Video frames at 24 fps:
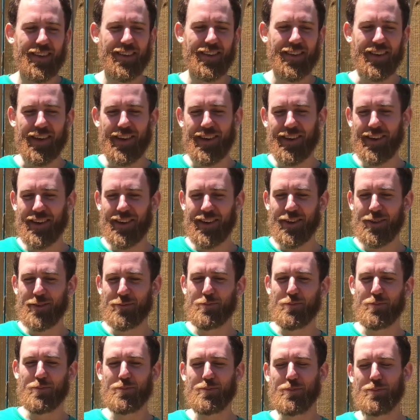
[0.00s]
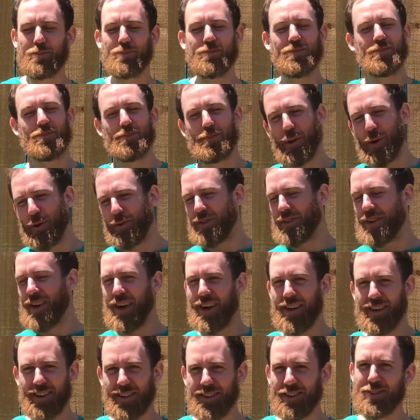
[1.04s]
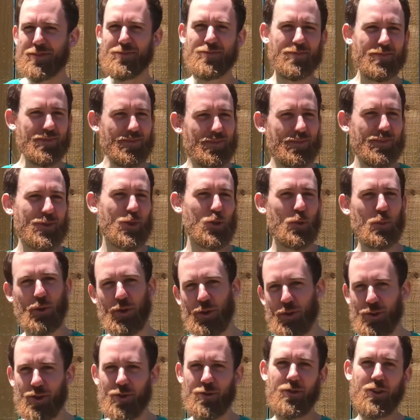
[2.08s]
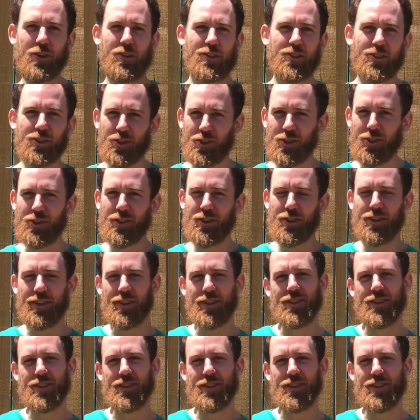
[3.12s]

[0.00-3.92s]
they're both kind of super universal.